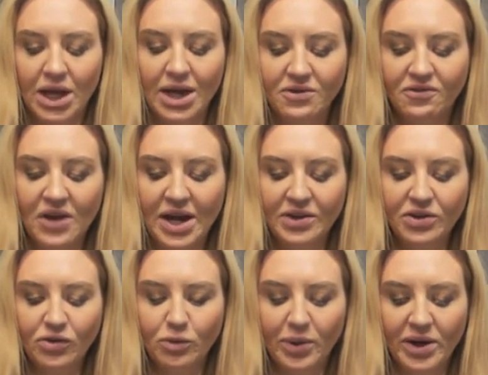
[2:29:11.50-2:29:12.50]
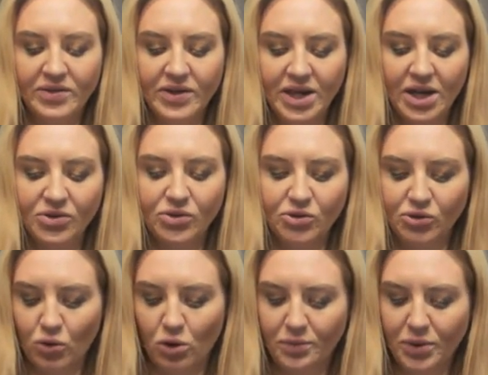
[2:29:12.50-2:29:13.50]
Advice for Pisces, Cancer,
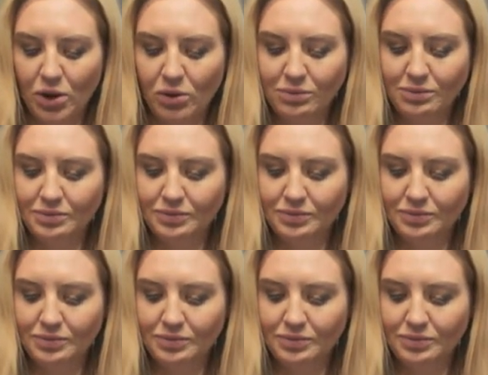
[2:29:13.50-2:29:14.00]
Scorpio?